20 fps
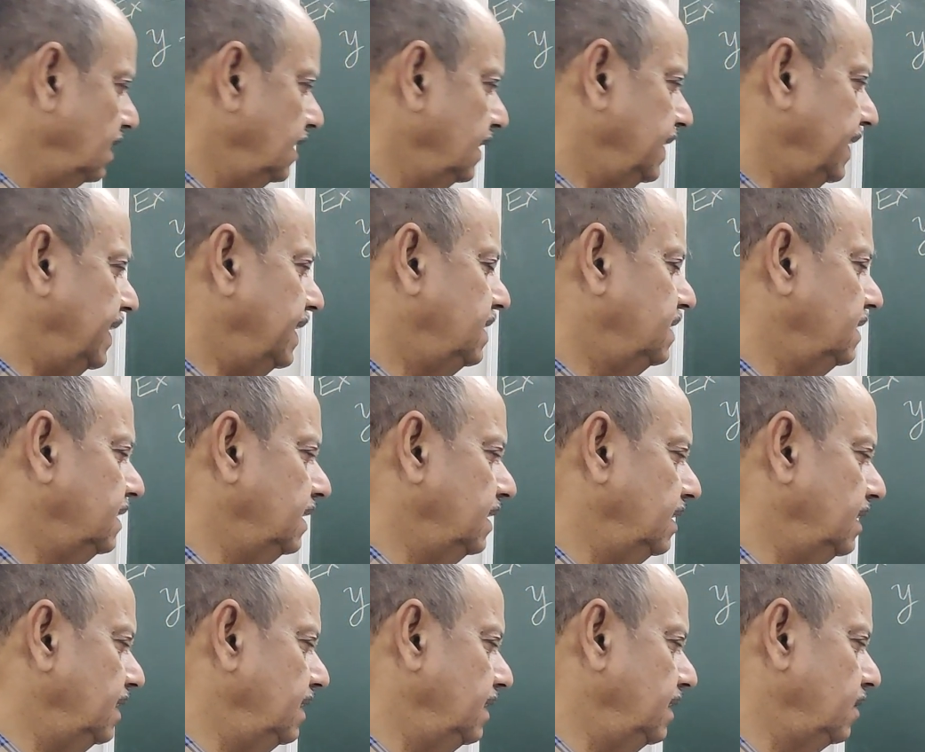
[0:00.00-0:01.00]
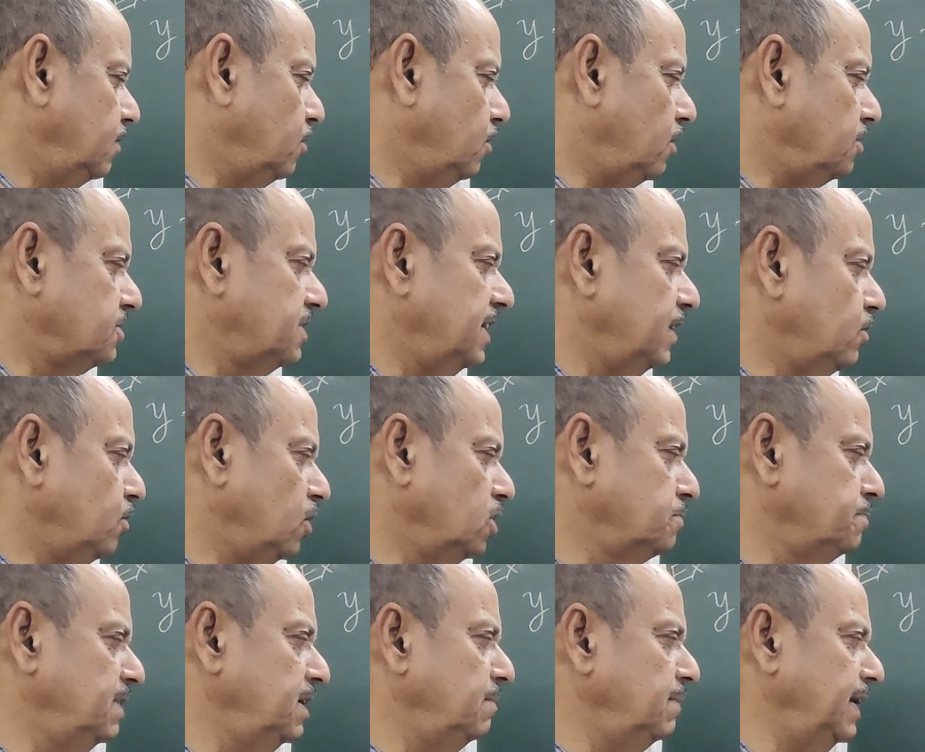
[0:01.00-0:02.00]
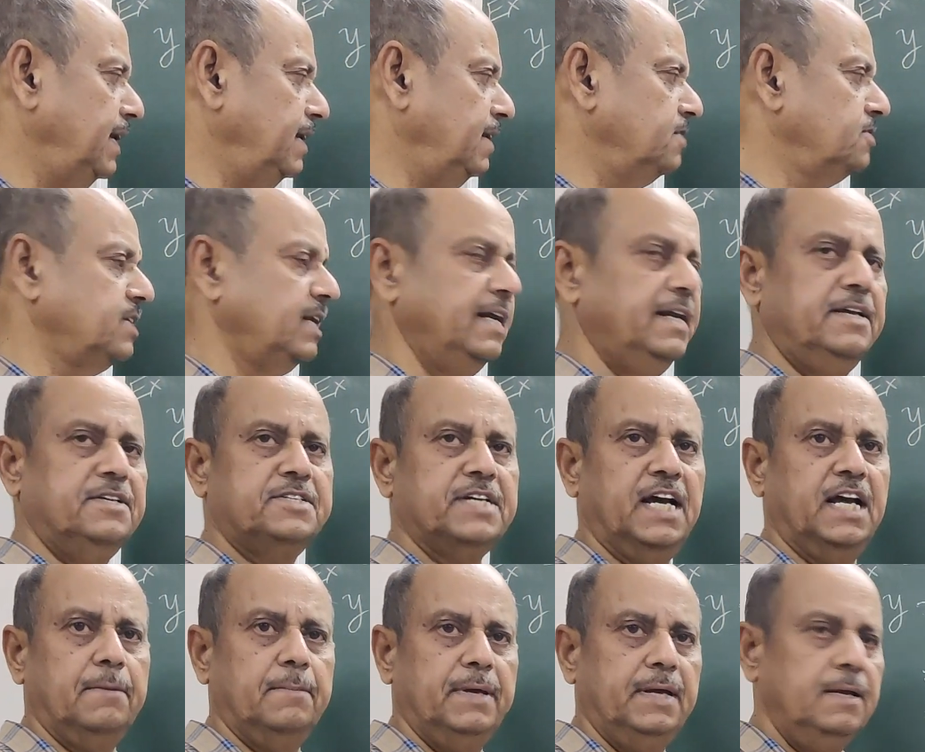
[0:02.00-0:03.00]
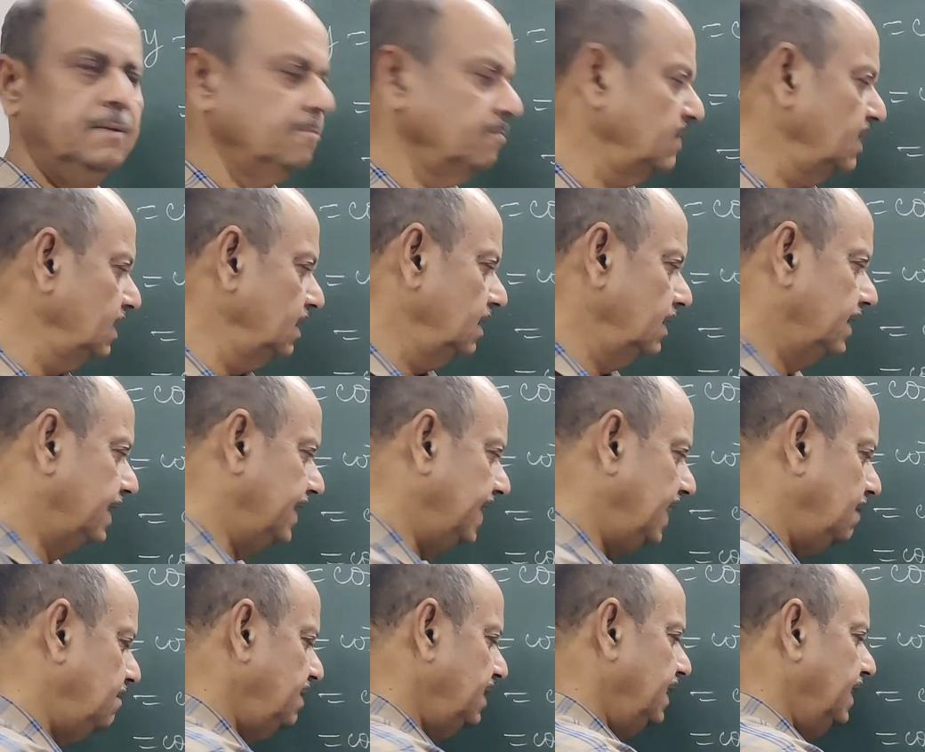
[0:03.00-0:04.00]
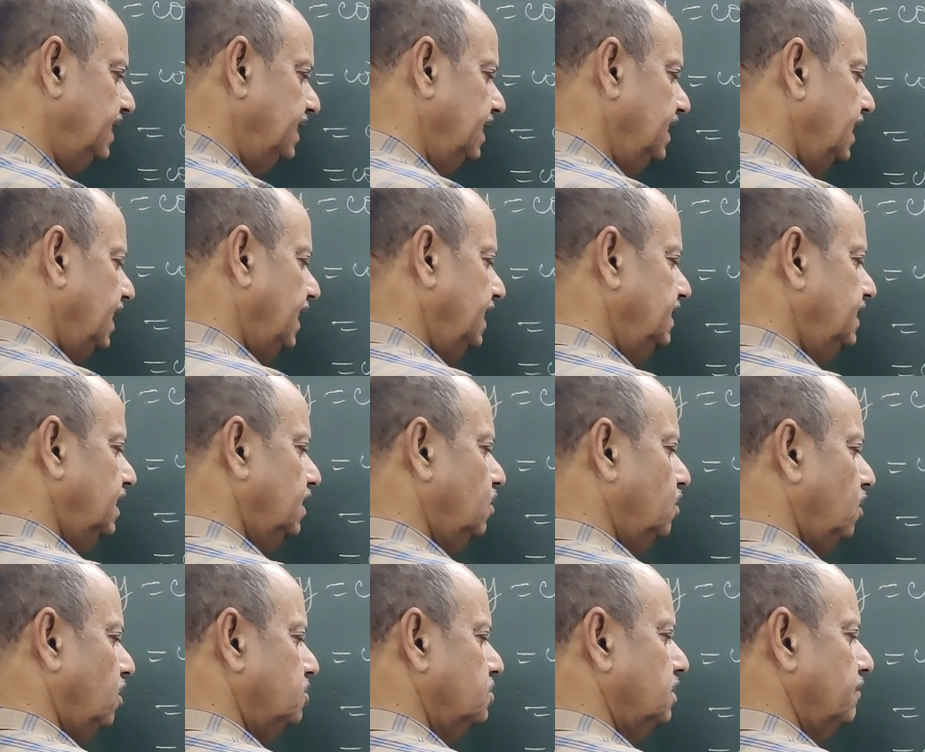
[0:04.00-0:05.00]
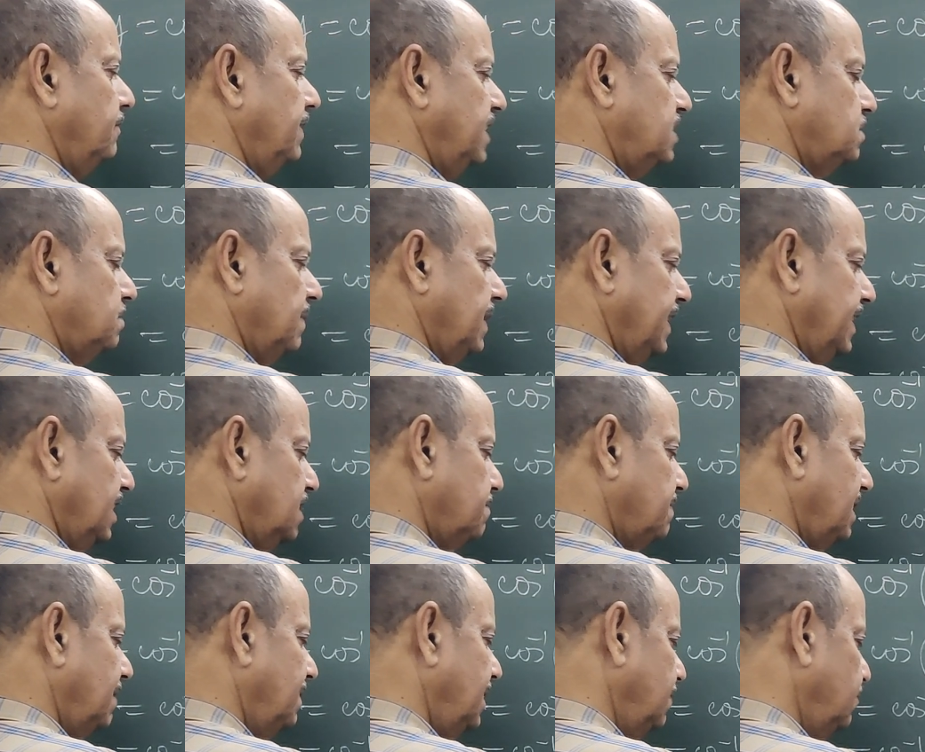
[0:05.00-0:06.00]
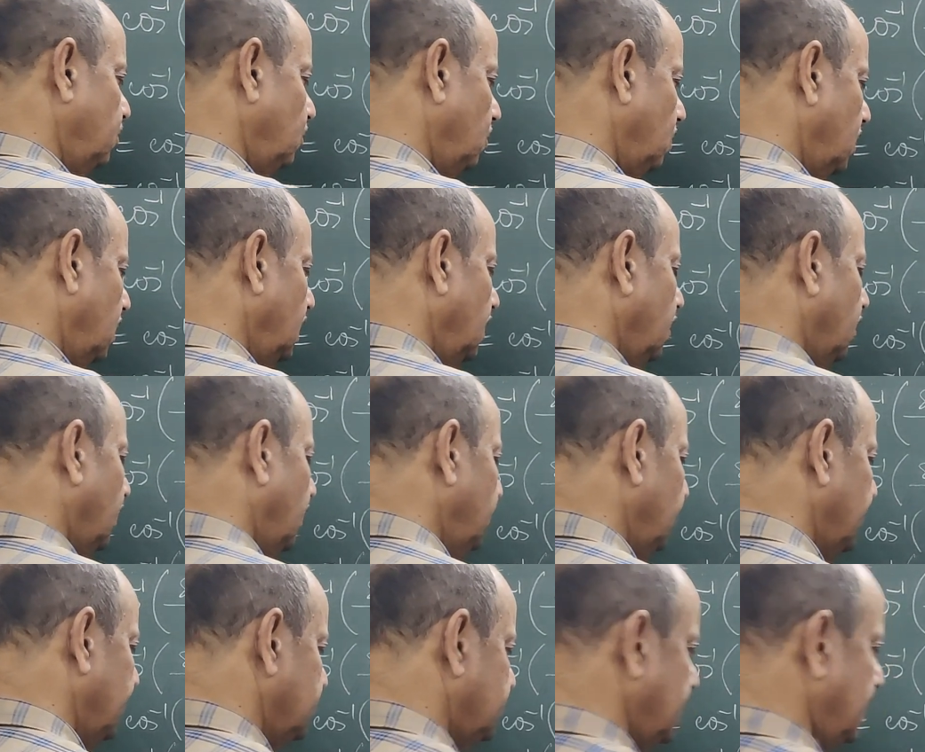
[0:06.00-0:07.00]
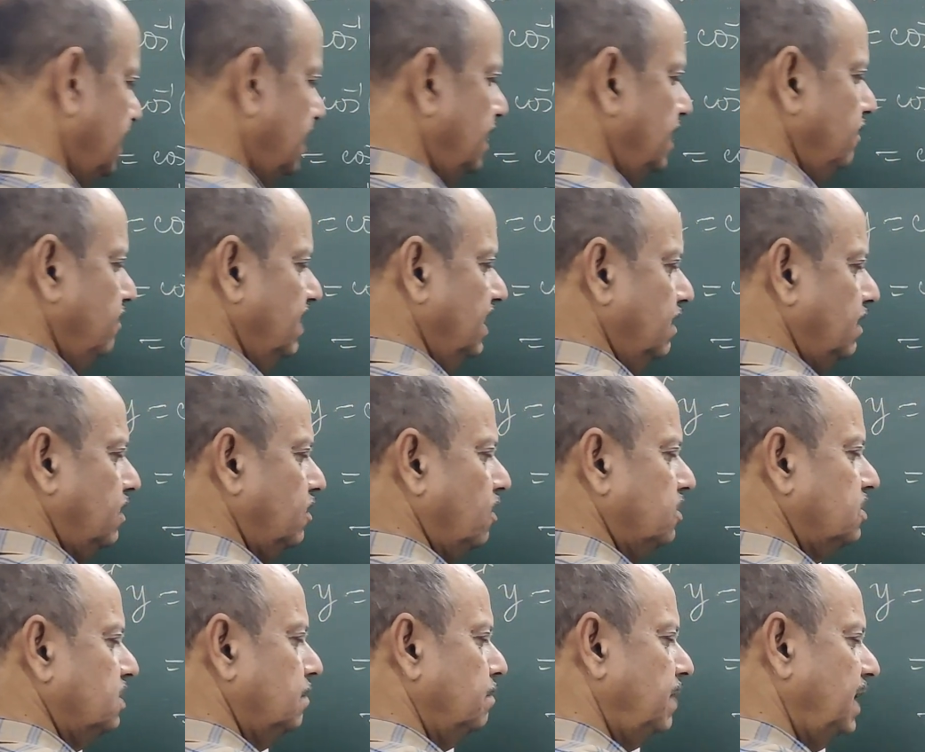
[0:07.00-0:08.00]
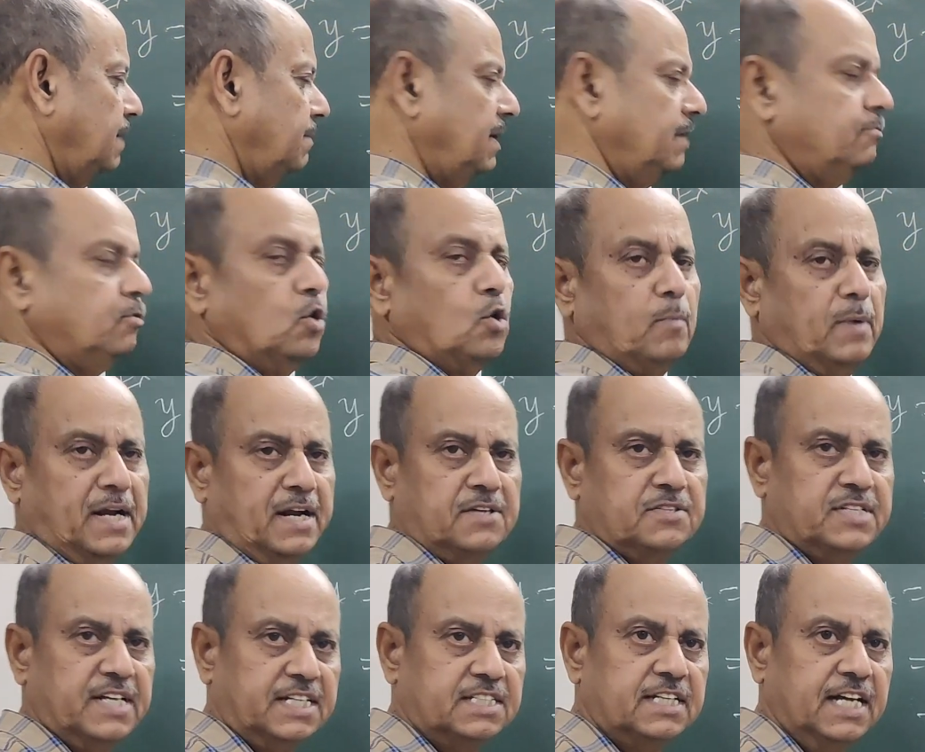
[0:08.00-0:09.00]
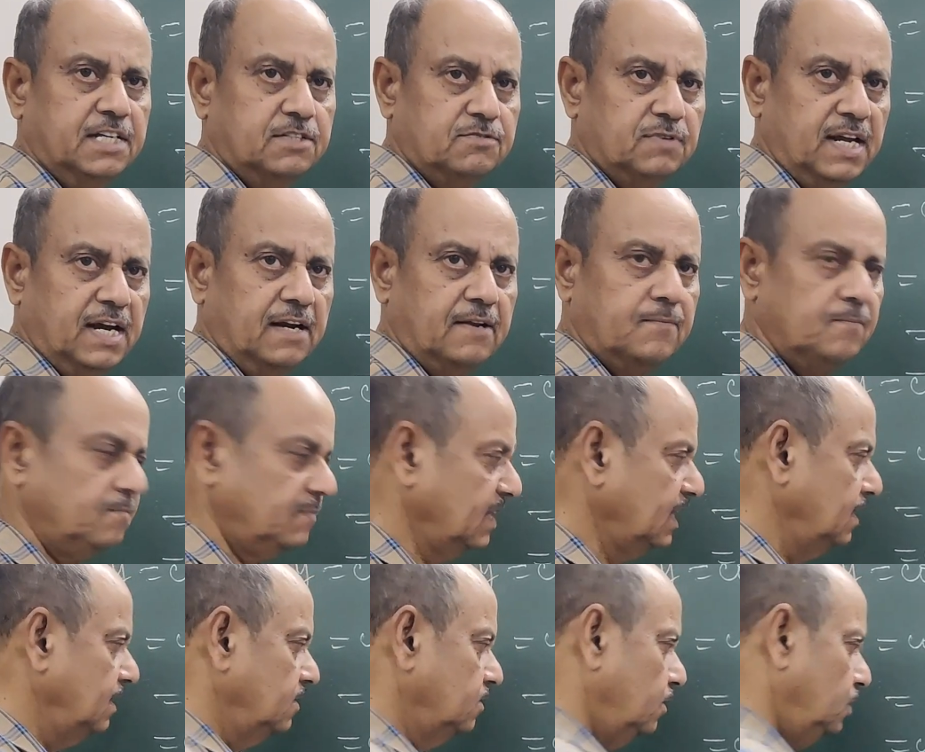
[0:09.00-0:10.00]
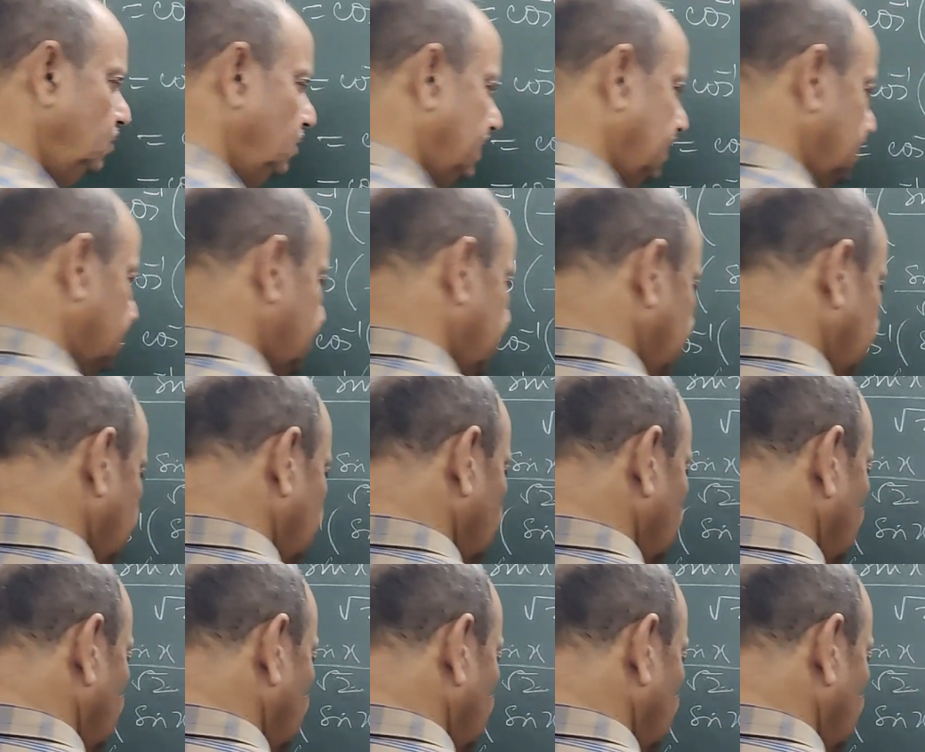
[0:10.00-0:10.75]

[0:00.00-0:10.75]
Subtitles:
that cos A cos B minus sin A sin B can be written either cos of x minus pi by 4, or you can say even cos of pi by 4 minus x as well. So you can say,